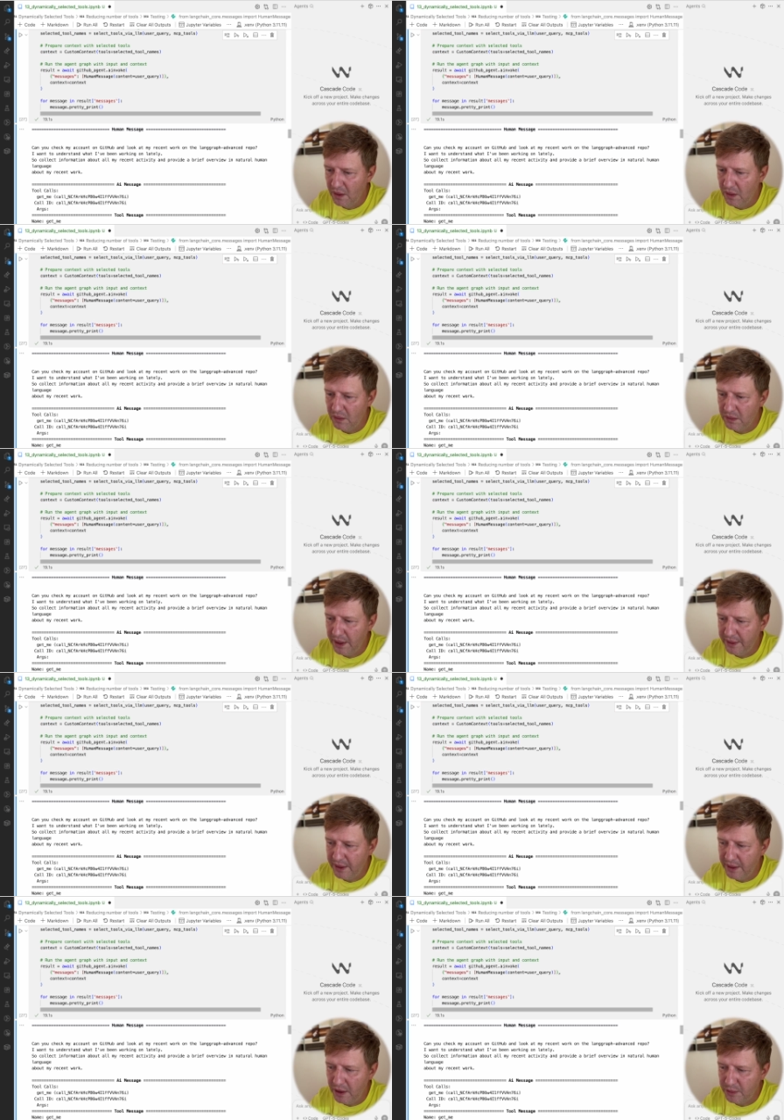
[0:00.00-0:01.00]
Alright,
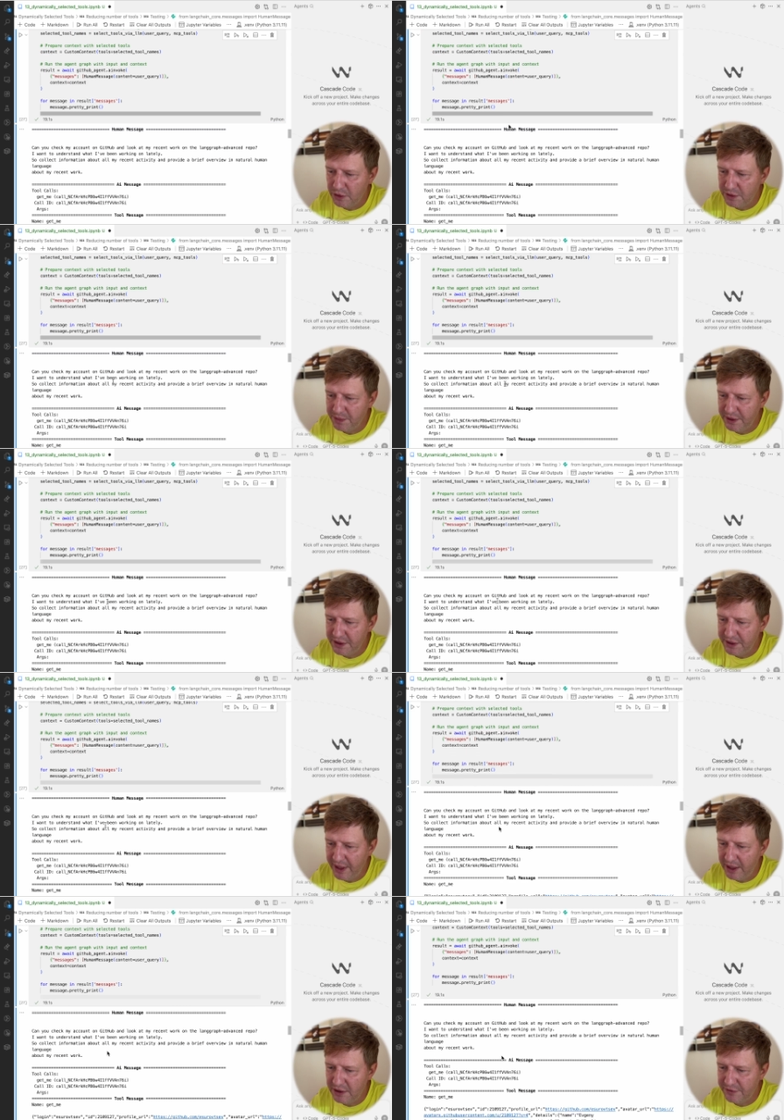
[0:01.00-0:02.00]
then the output is pretty
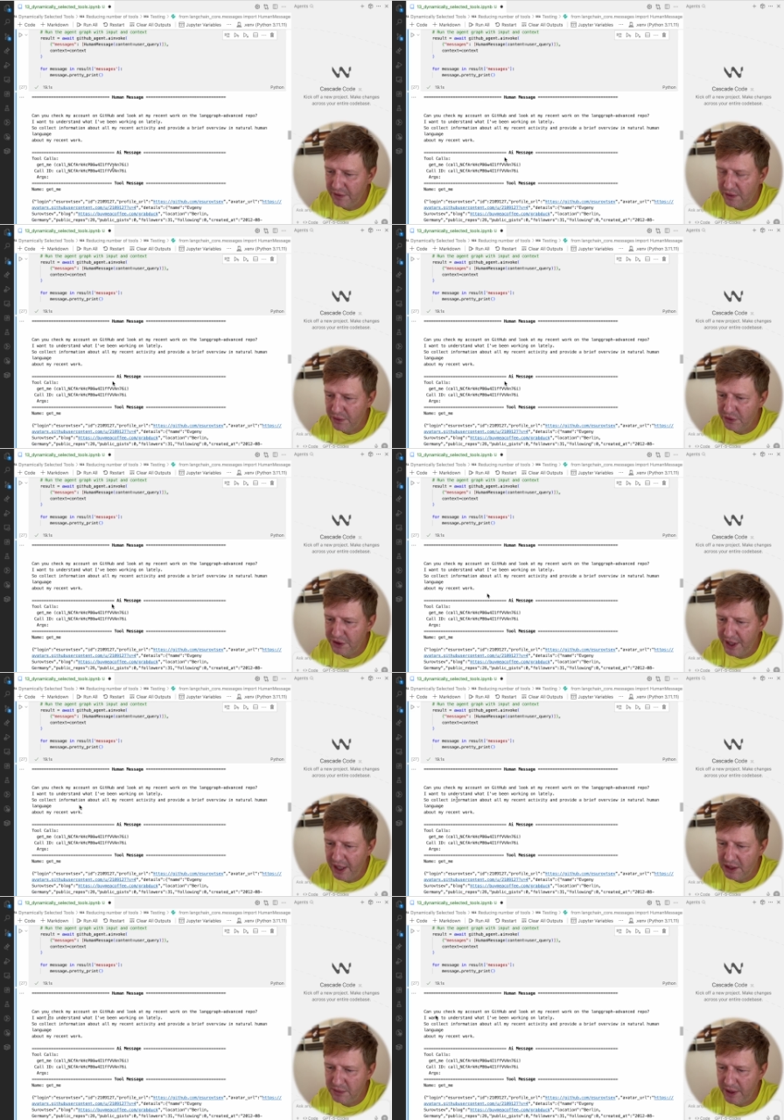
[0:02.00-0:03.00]
standard for our use case.